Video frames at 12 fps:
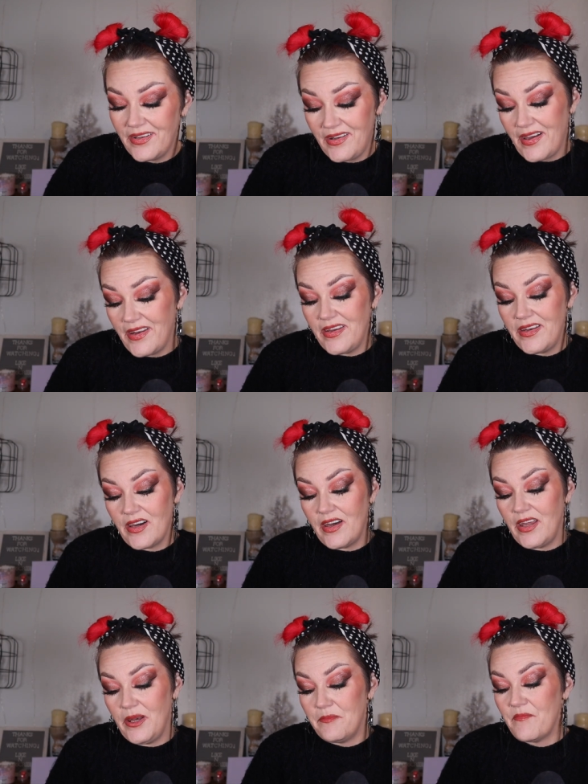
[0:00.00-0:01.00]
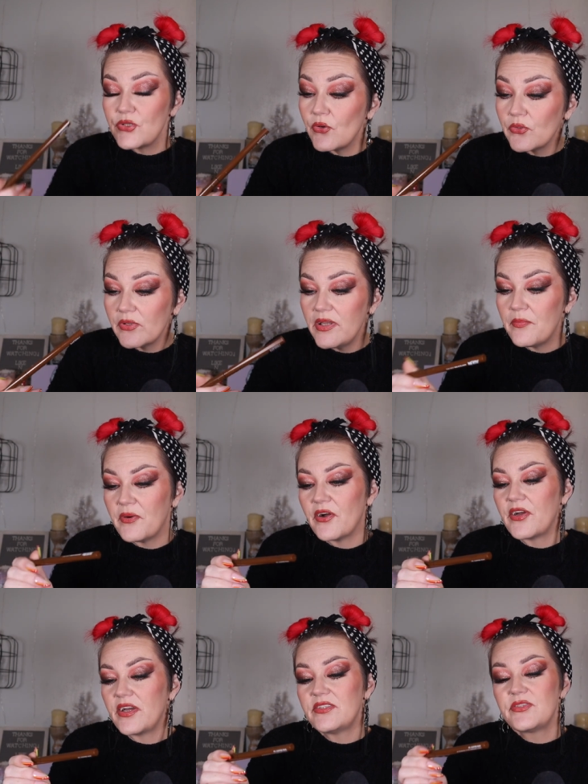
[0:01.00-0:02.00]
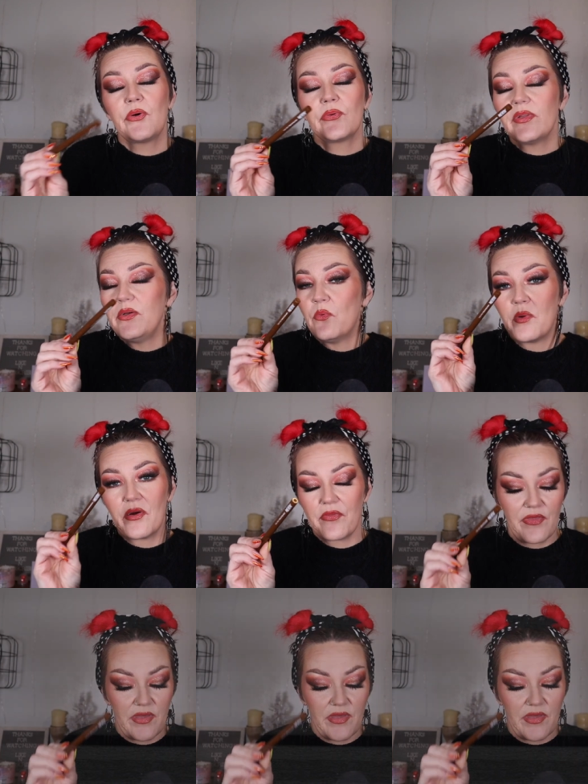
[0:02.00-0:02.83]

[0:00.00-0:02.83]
ninety-nine. Totally a bargain, totally worth